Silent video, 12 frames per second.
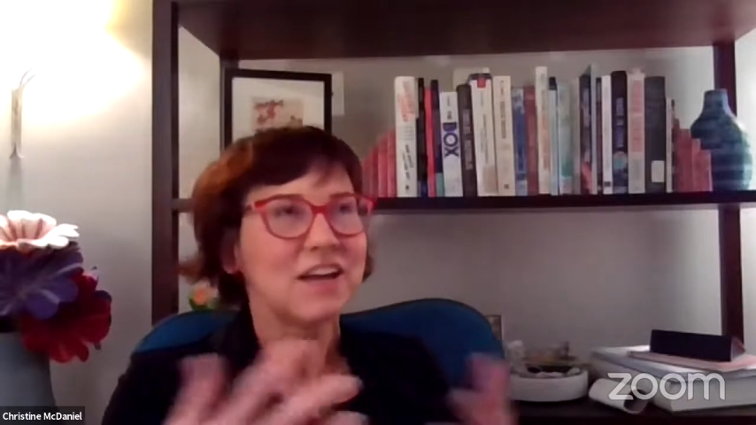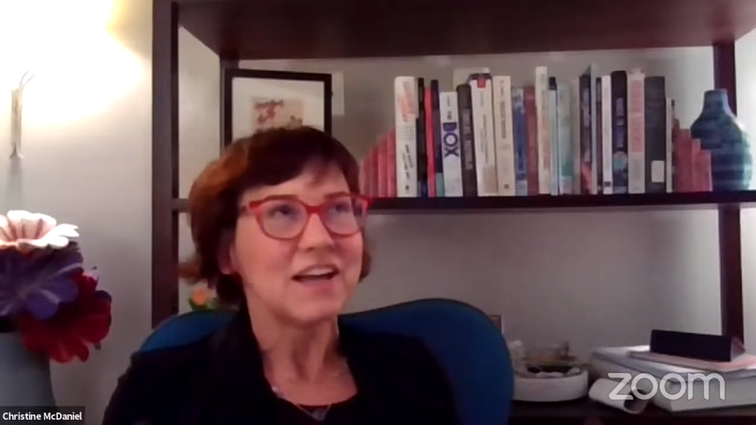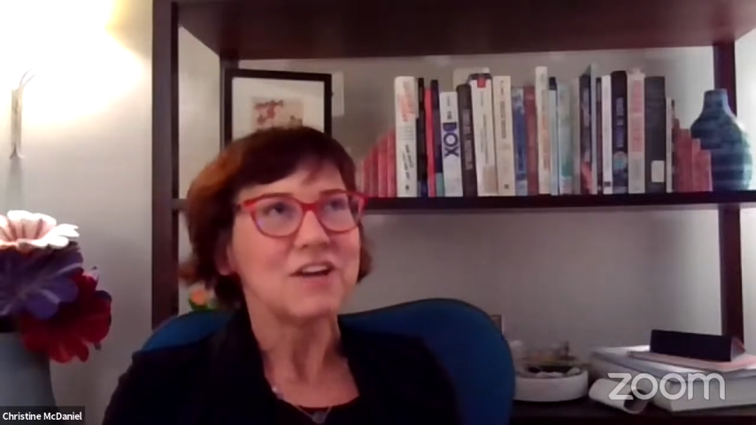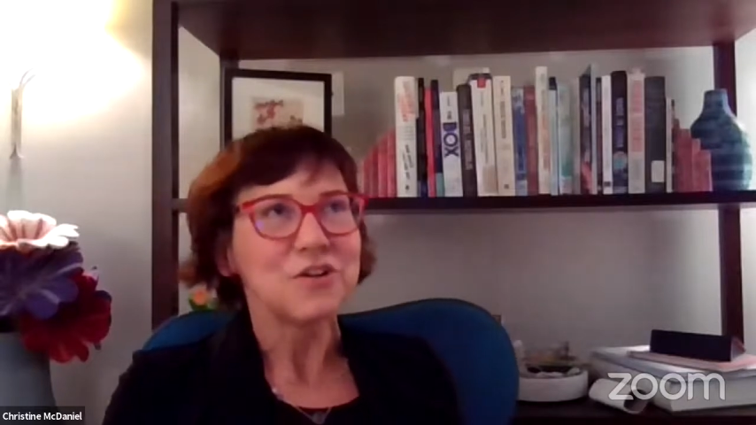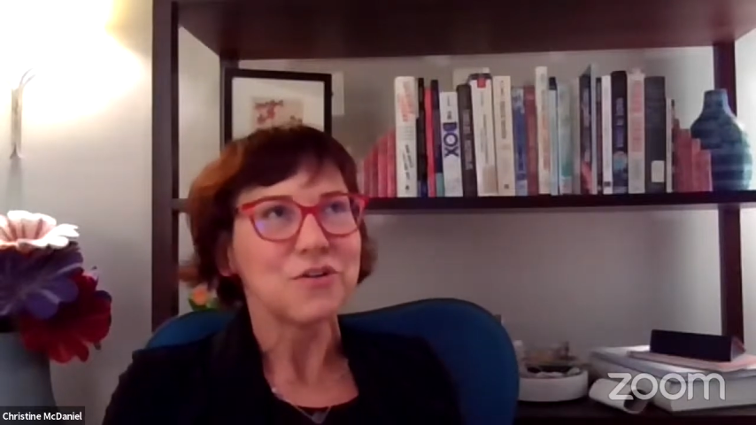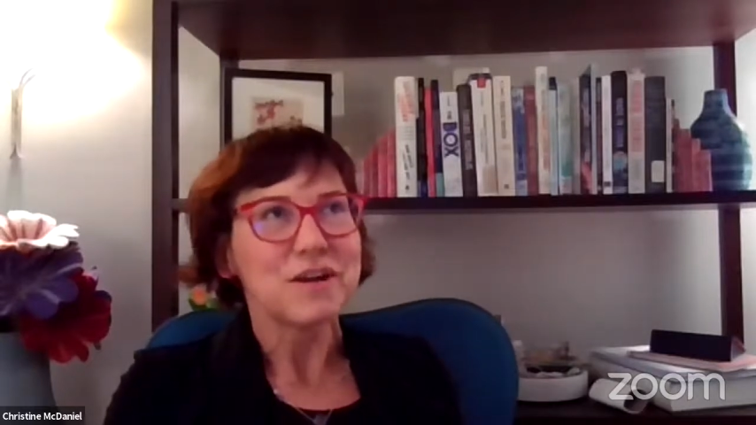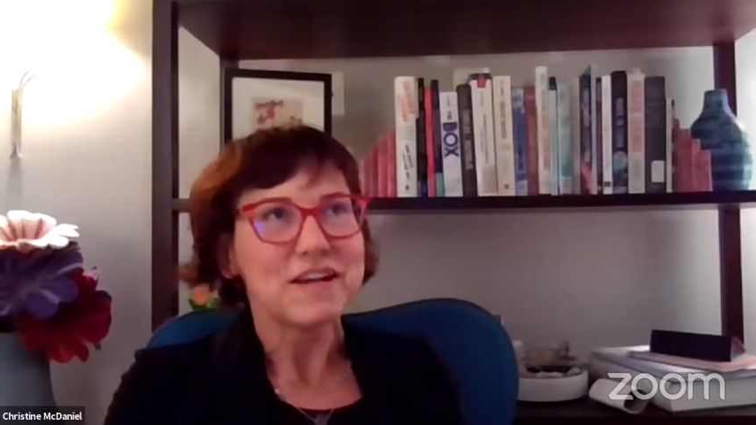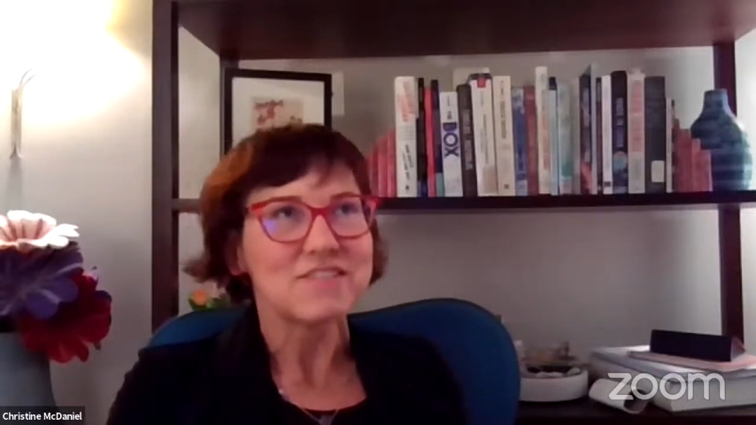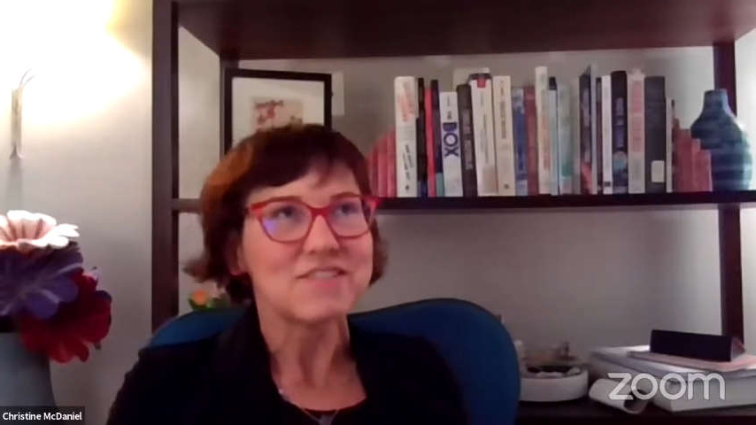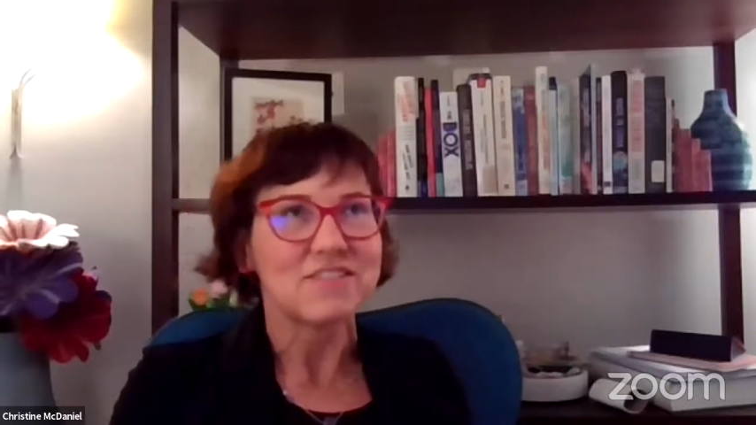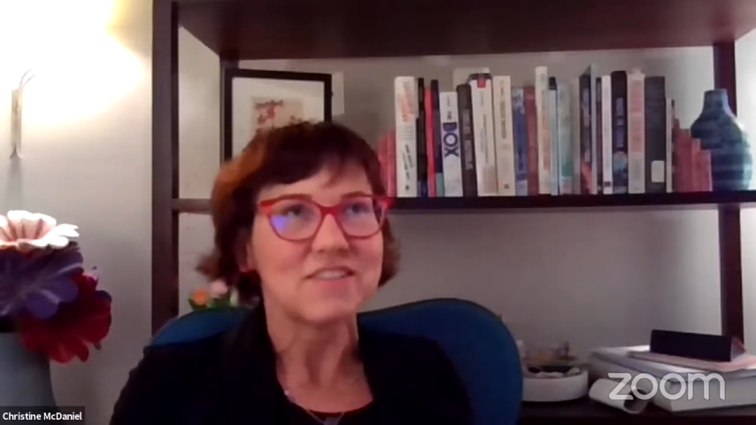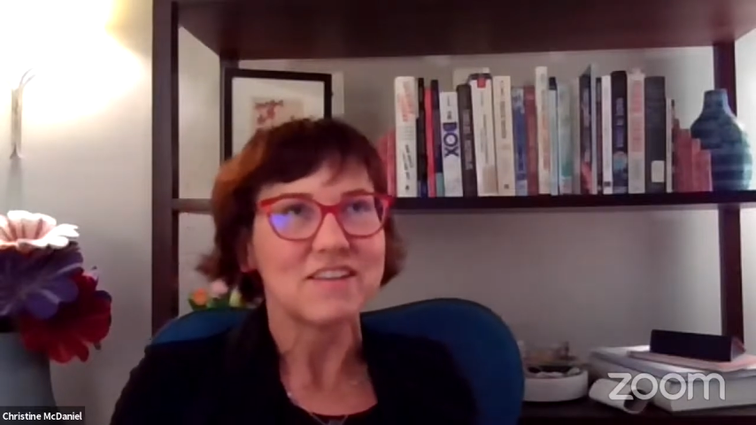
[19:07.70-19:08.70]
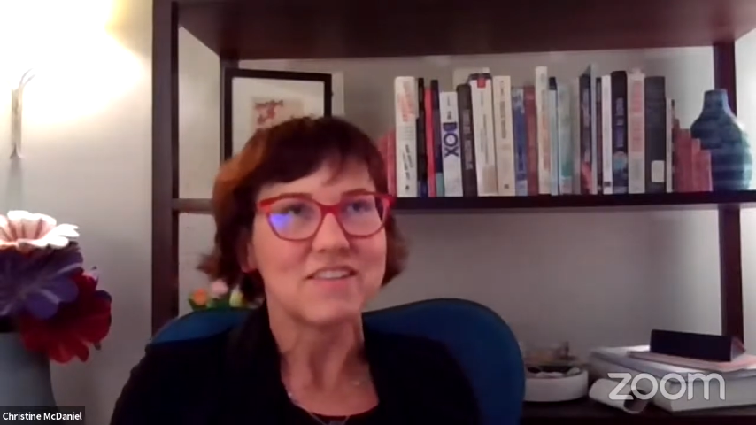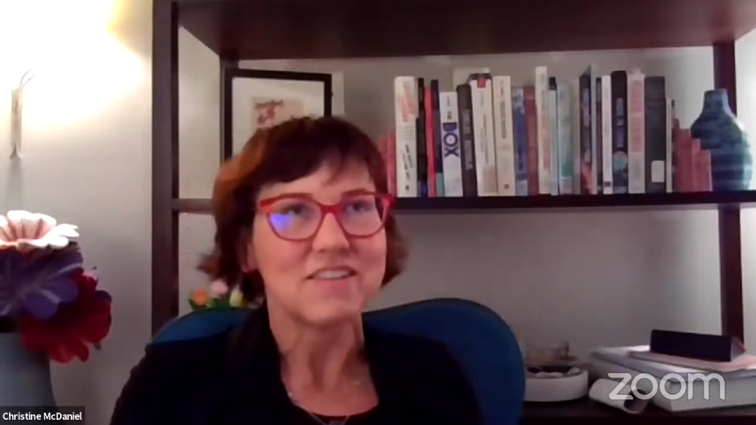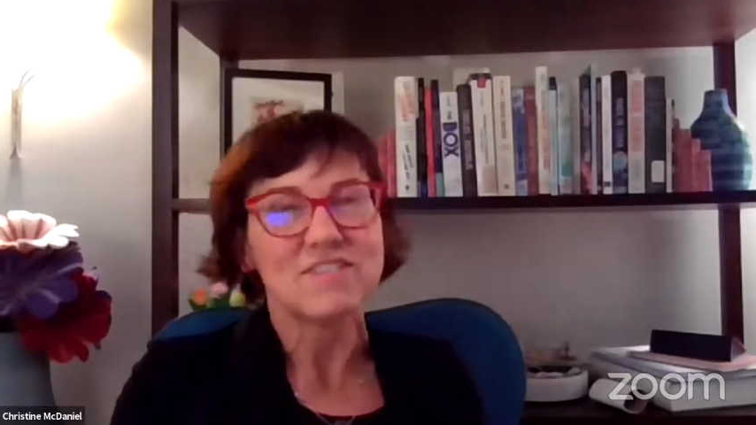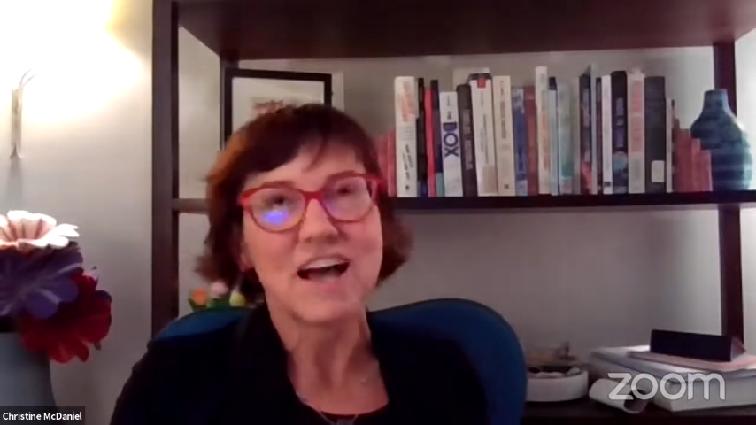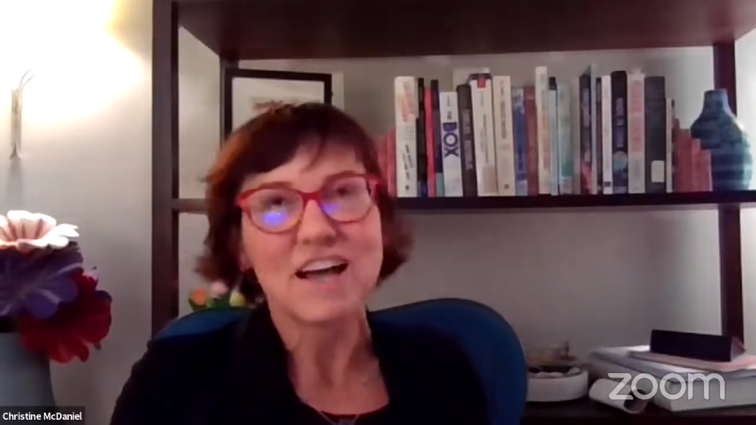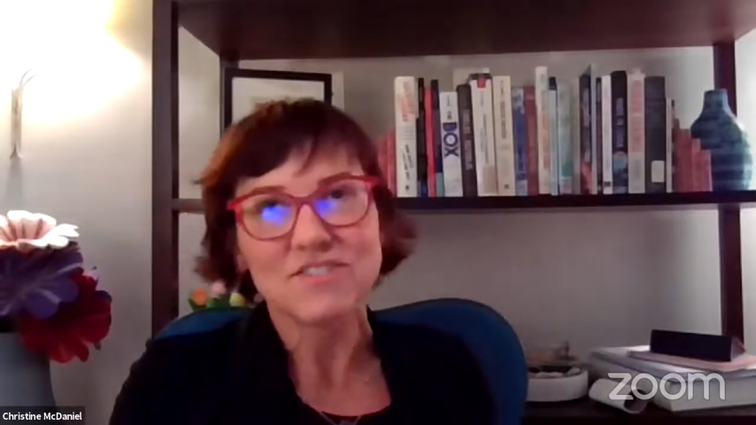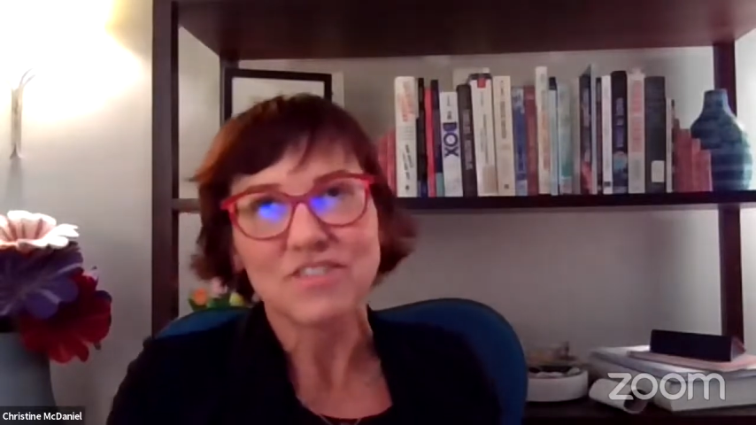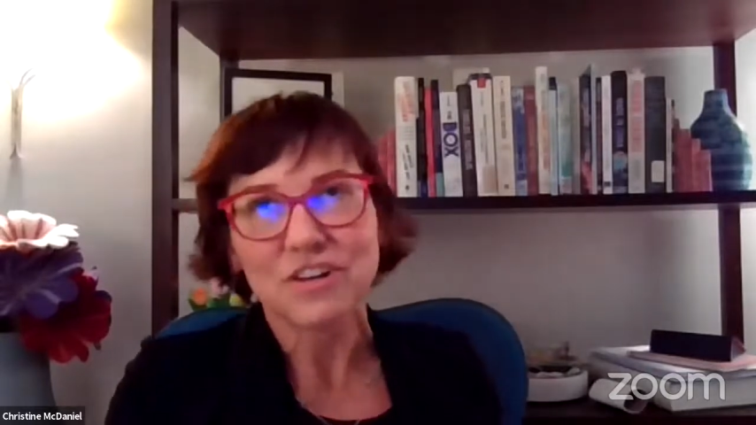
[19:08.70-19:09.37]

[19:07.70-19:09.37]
increase the size of